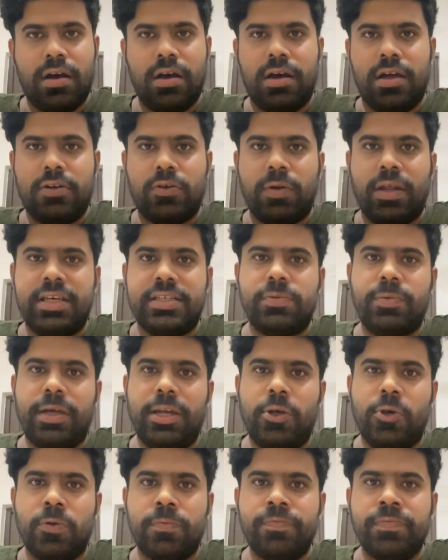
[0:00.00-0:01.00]
today's
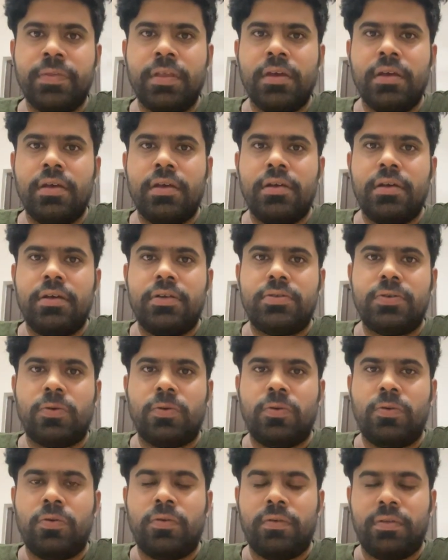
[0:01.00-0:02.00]
video.
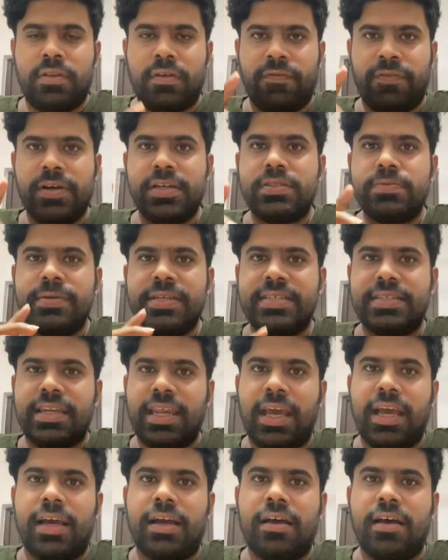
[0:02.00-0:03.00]
So the first
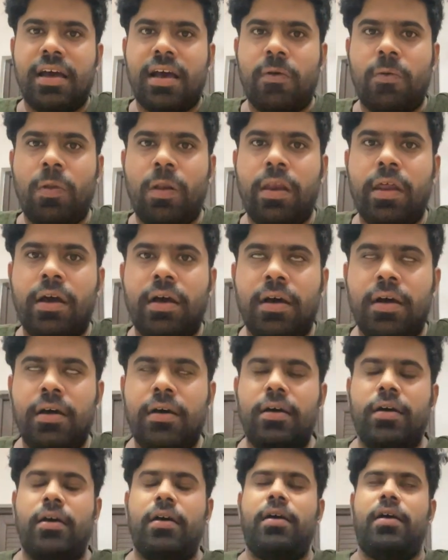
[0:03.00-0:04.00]
mistake I would
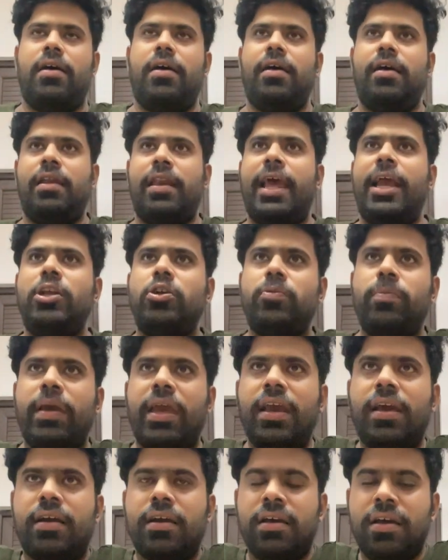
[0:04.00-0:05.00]
like to
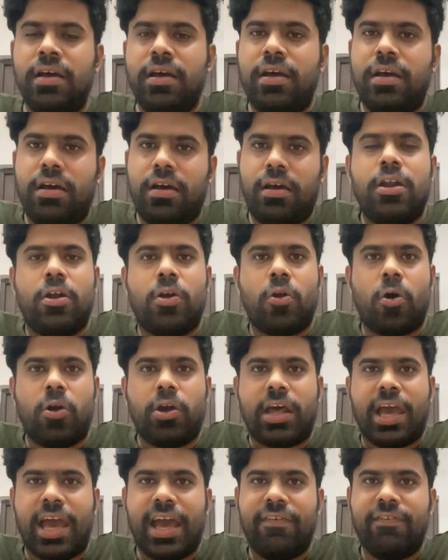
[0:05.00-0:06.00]
make,
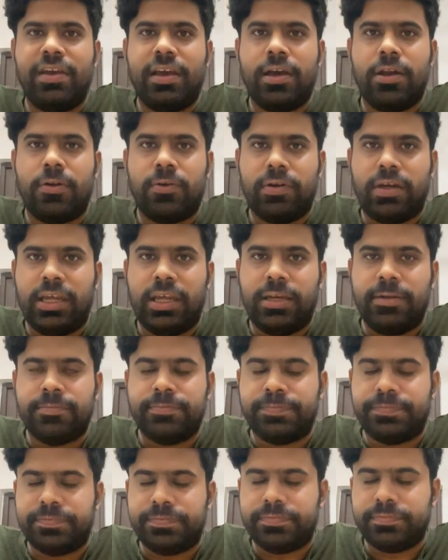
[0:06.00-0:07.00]
not having a routine.
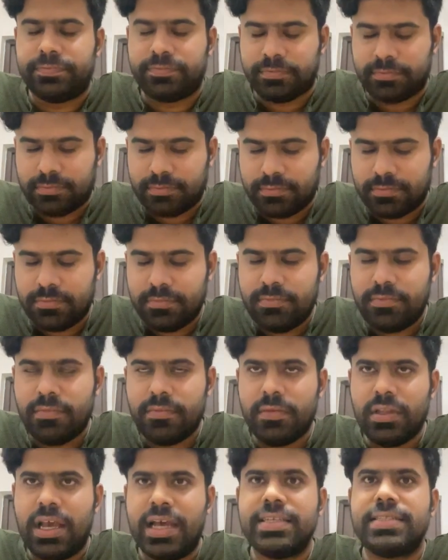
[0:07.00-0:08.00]

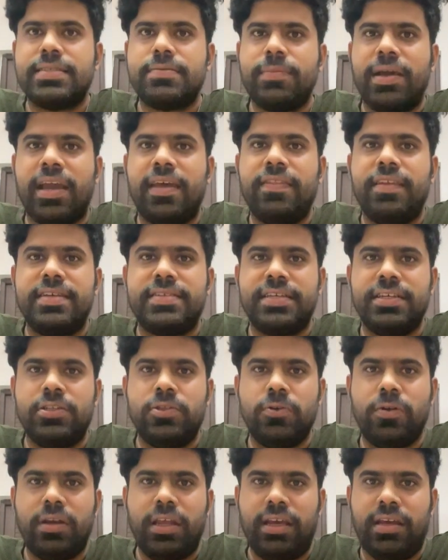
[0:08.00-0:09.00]
As Mahendra Singh
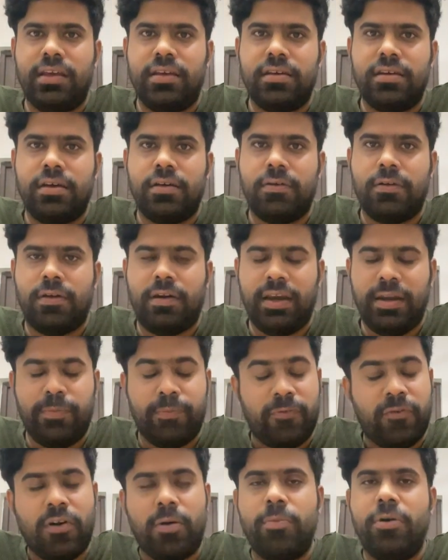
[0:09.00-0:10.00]
Dhoni,
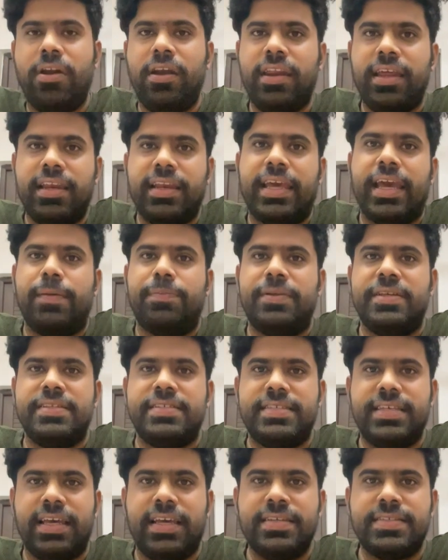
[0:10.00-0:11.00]
our former Indian captain,
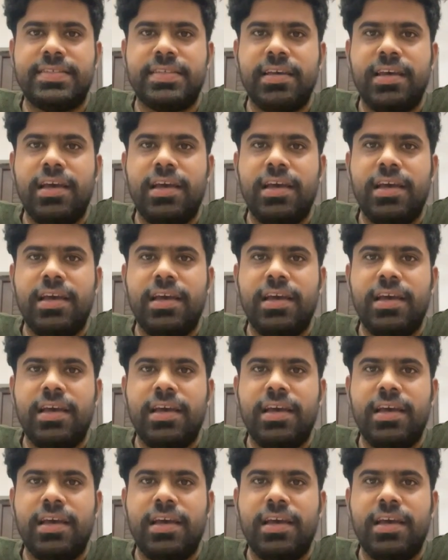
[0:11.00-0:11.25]
says,